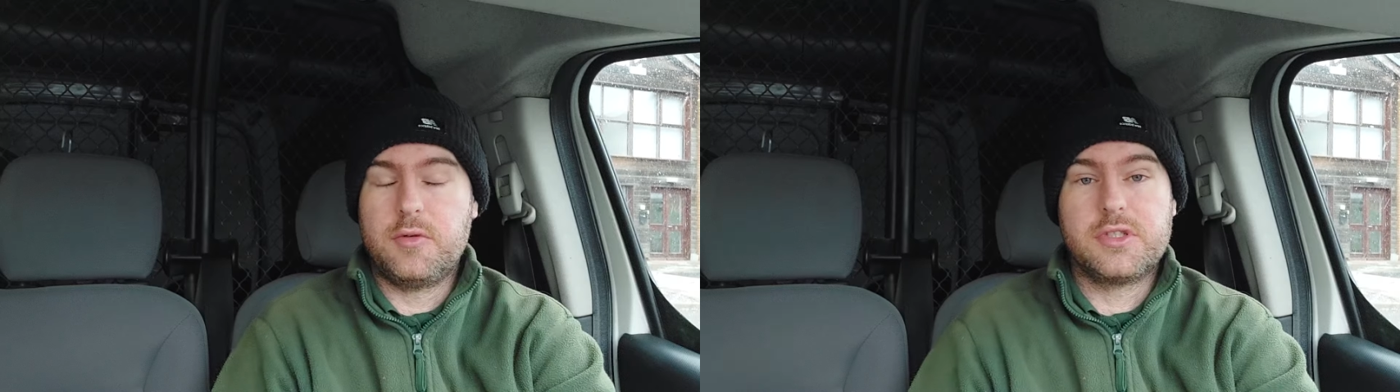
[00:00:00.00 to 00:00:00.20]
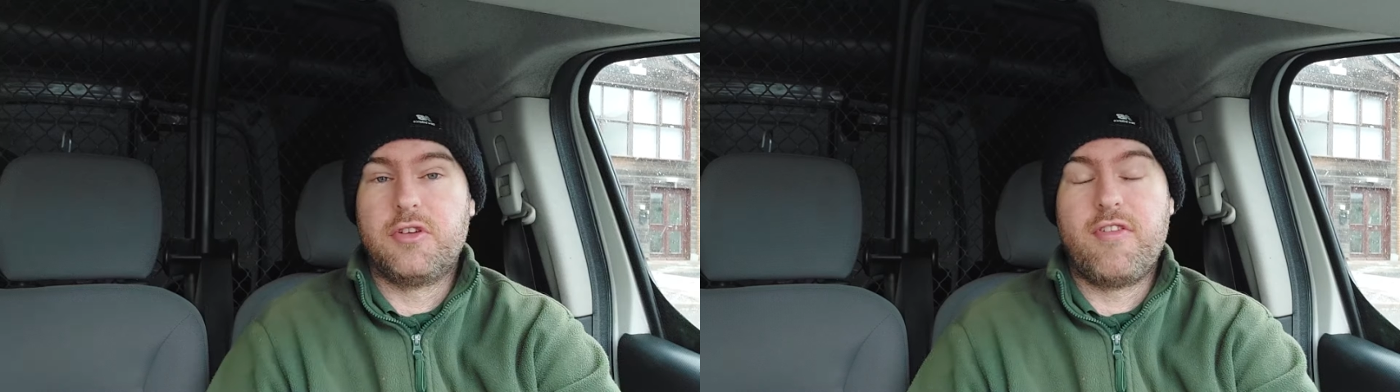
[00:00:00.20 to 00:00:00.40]

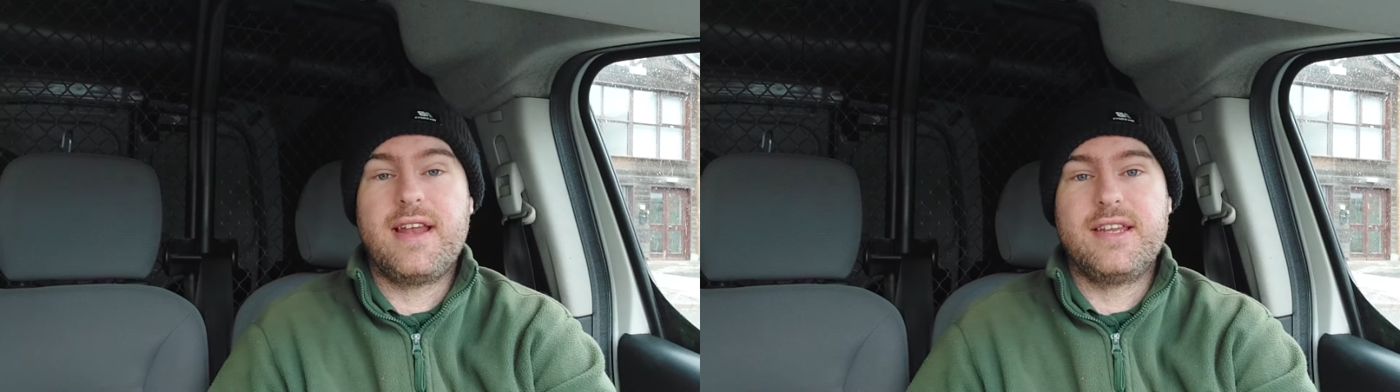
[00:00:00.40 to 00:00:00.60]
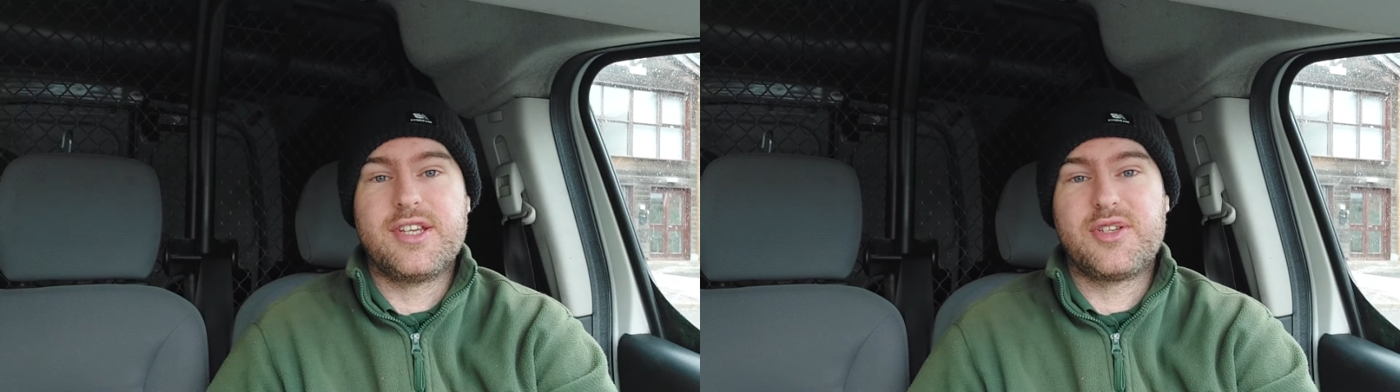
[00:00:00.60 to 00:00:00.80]
it was
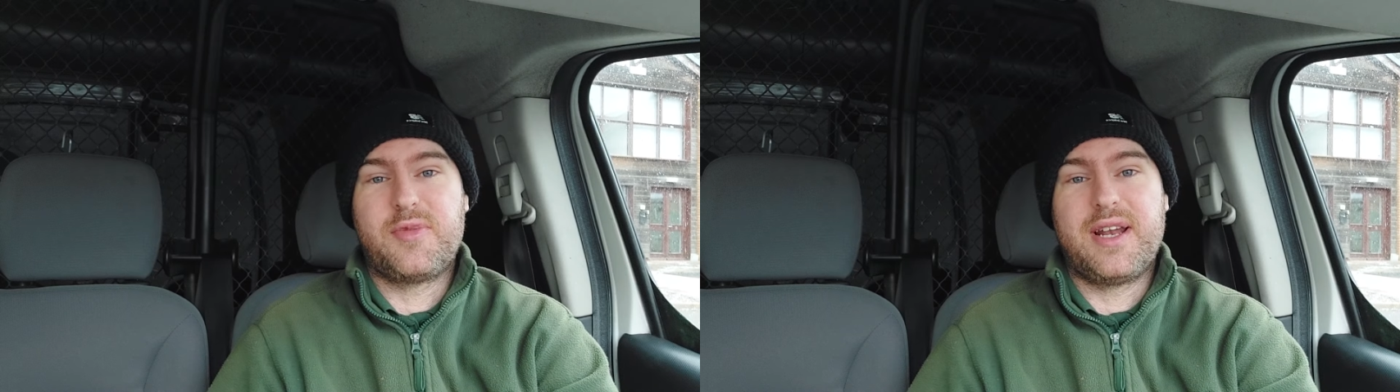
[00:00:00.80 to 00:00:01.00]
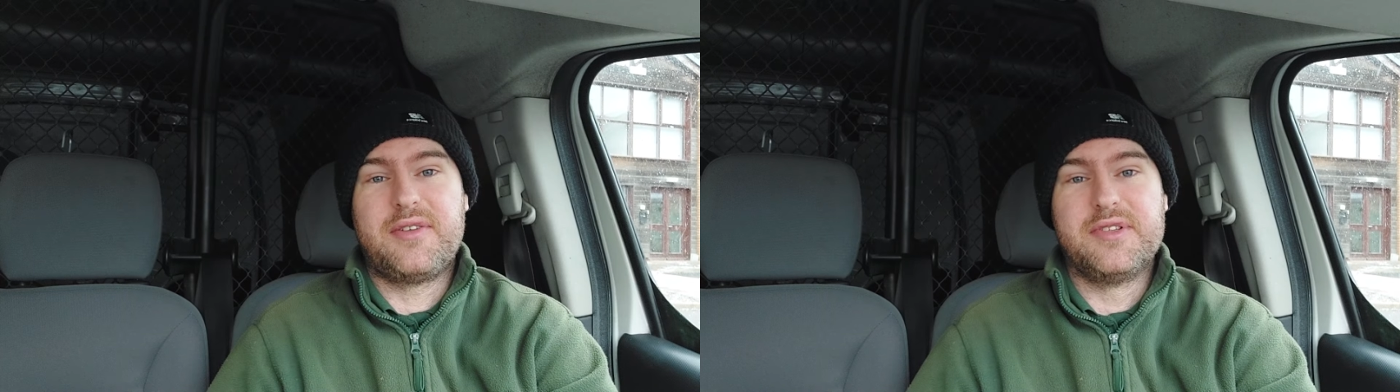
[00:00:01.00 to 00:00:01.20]
horrendous
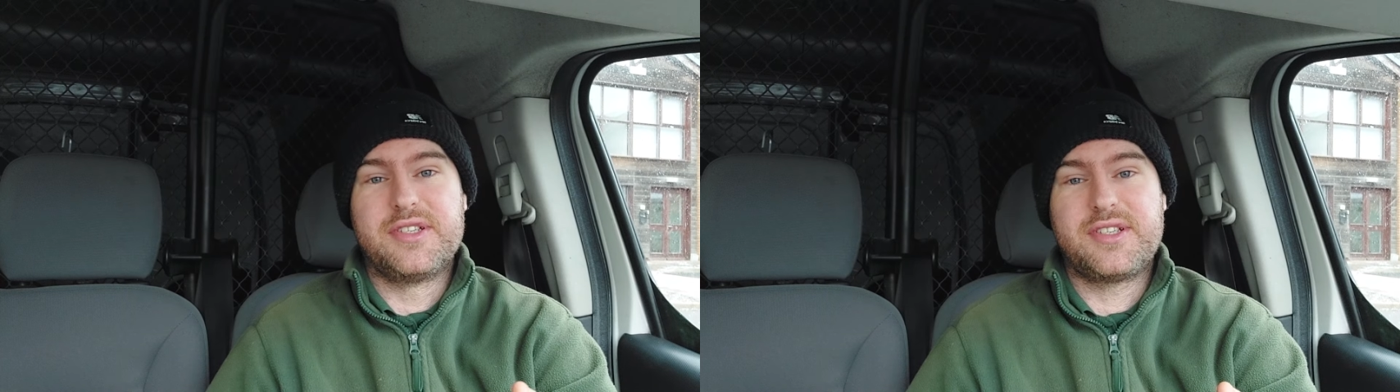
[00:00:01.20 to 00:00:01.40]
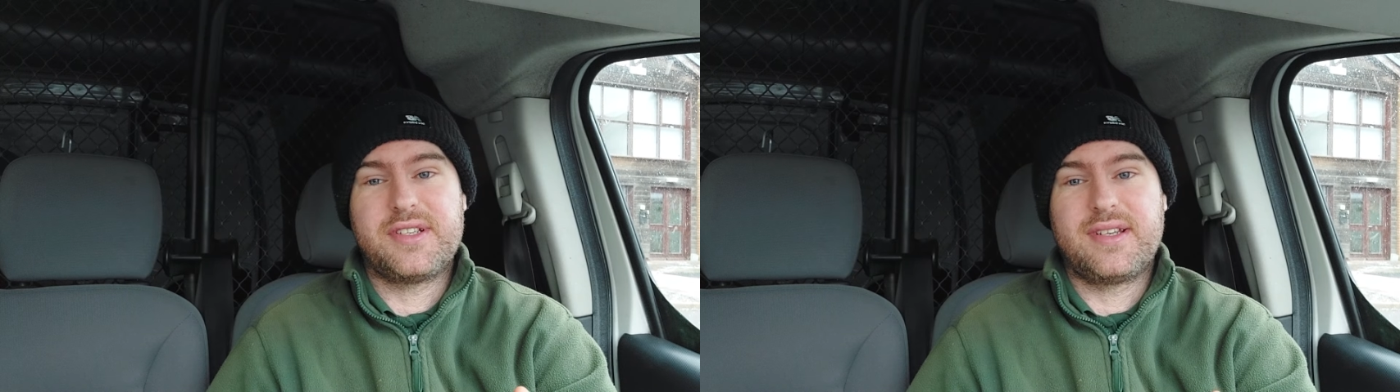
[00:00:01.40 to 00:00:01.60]
when I
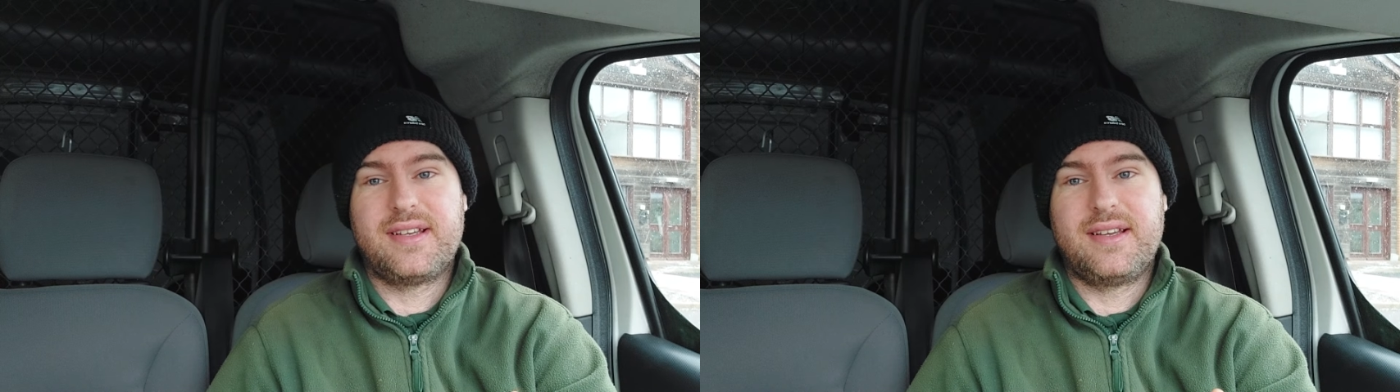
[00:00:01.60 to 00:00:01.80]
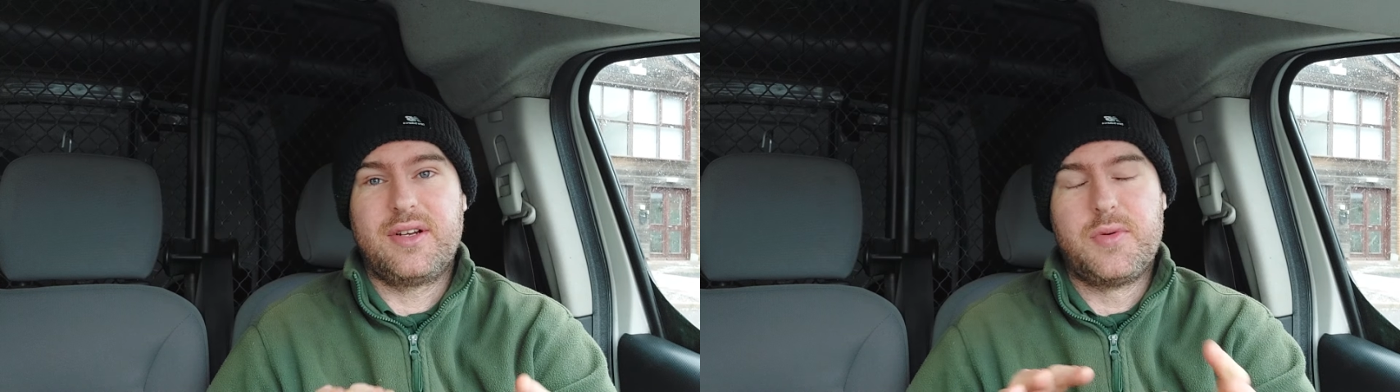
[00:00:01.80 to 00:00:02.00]
was
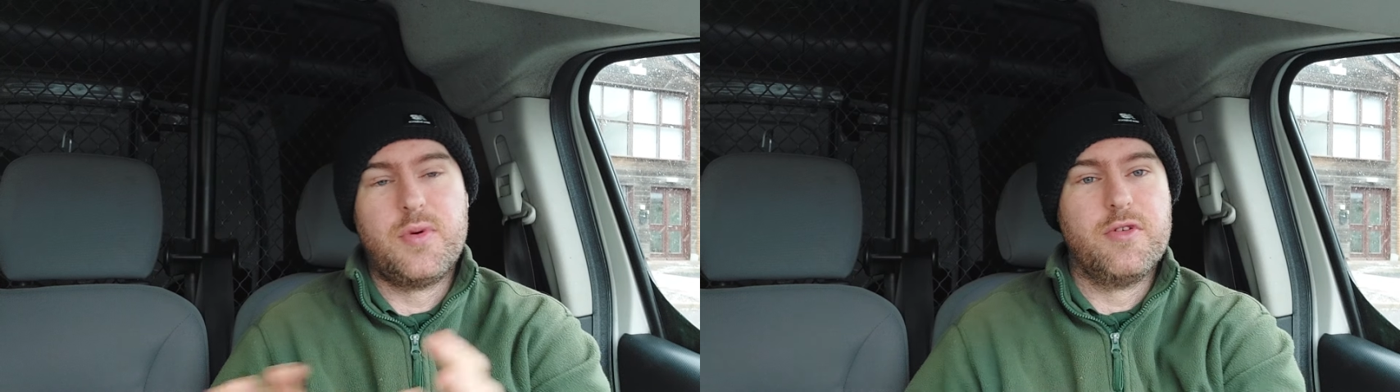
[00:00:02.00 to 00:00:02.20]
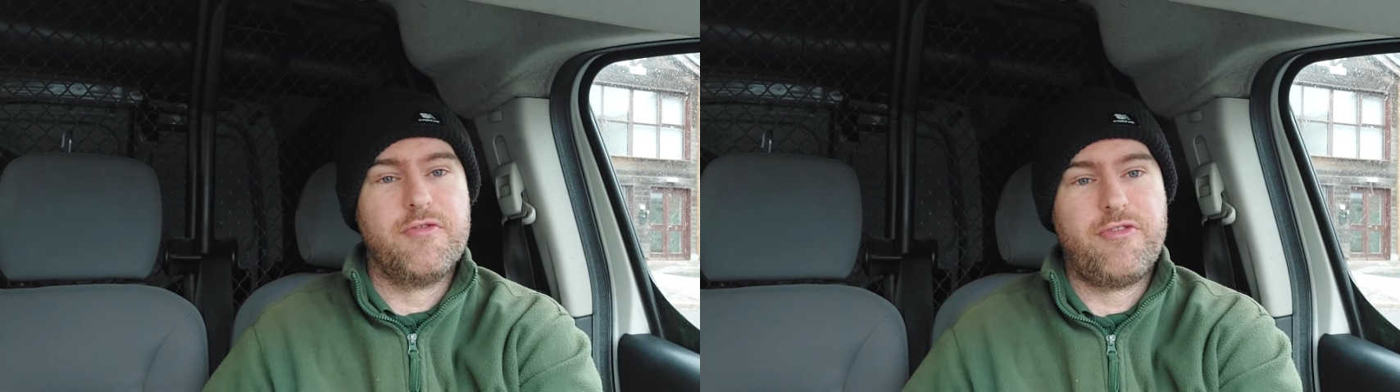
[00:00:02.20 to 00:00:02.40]

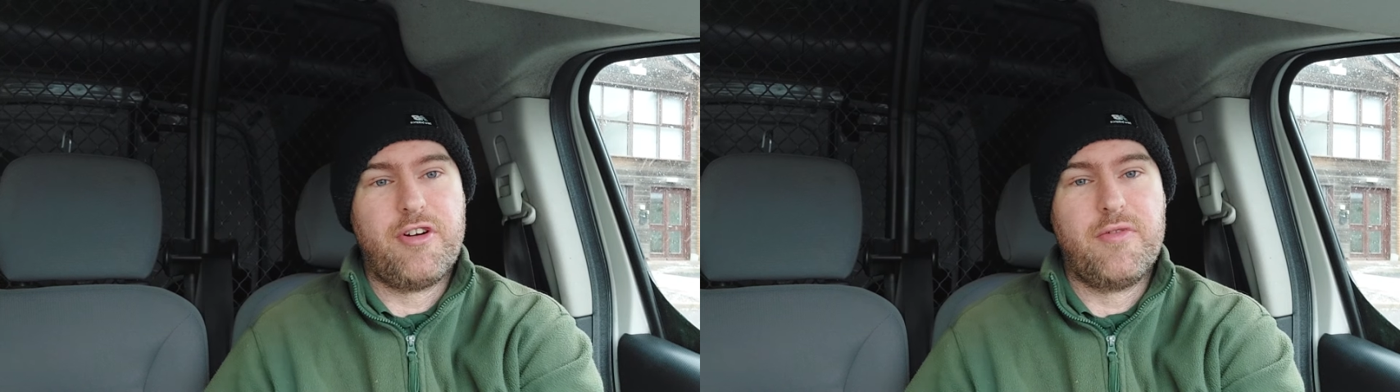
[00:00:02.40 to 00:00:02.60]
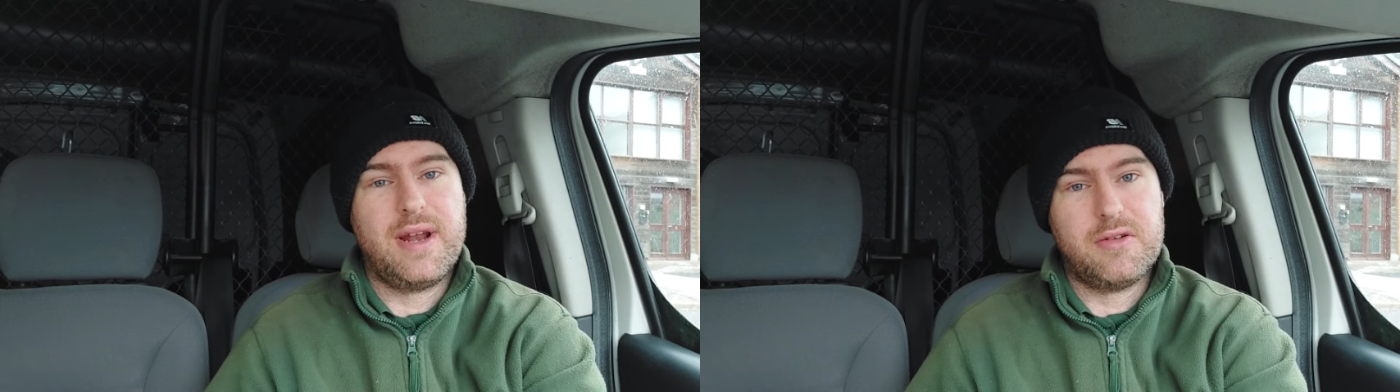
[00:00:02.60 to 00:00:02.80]
quoting
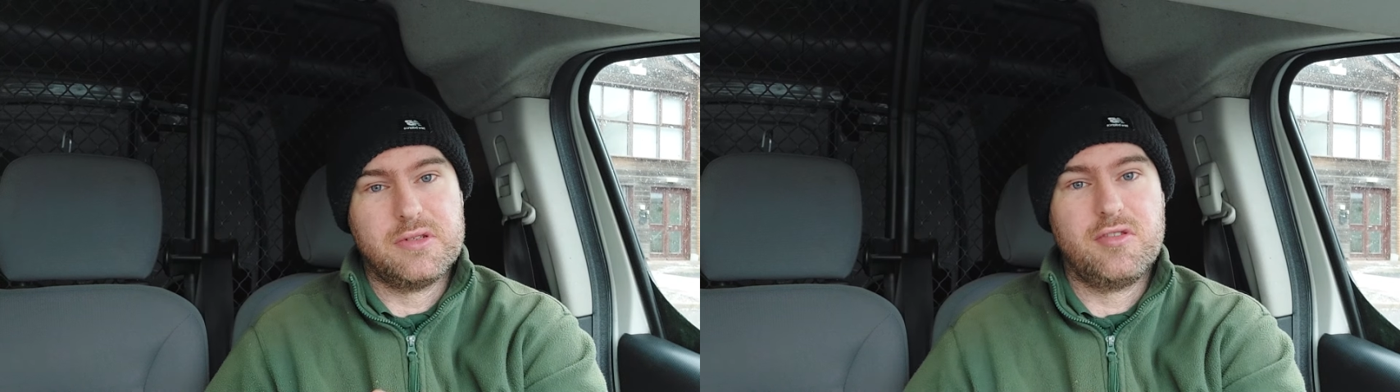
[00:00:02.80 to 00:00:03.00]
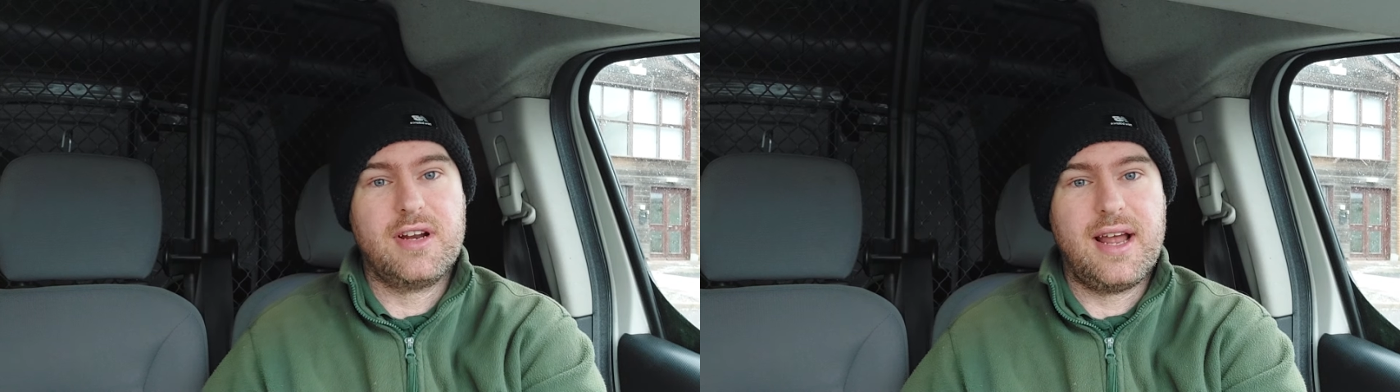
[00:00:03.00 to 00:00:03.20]
for it when I
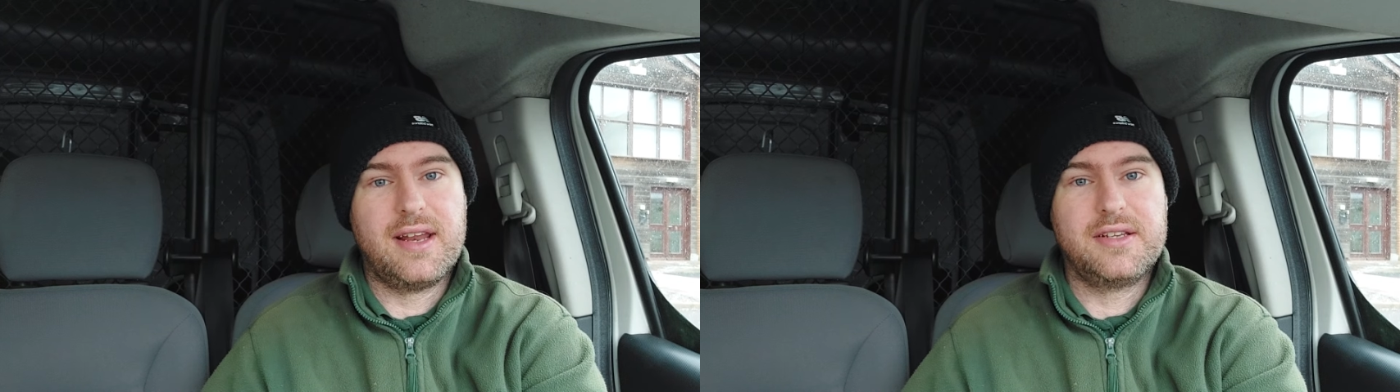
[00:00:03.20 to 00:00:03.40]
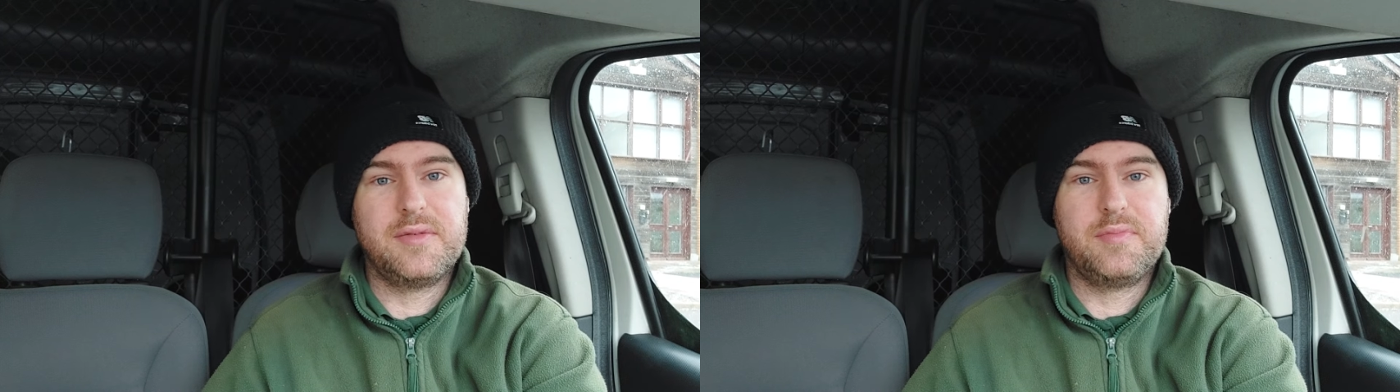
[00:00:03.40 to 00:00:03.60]
was looking
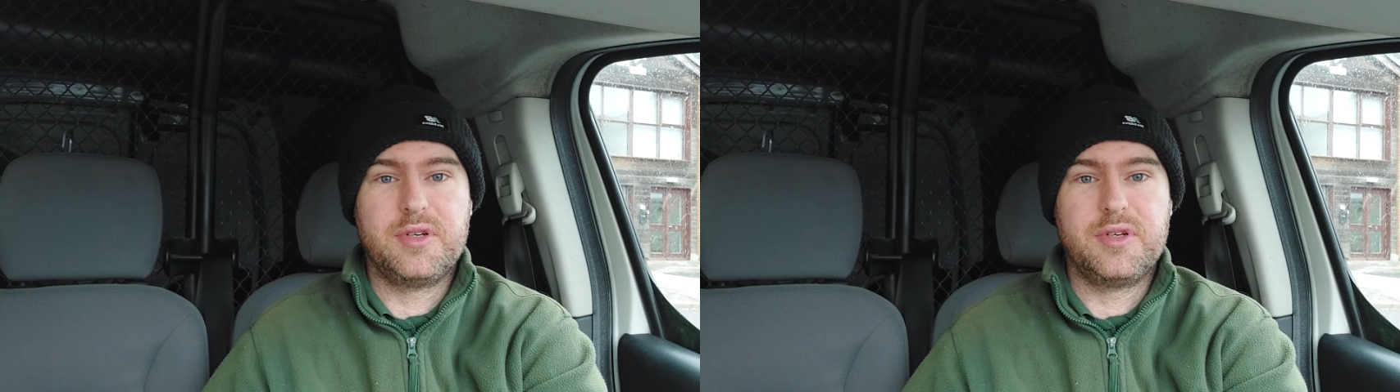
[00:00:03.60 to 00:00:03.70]
at it,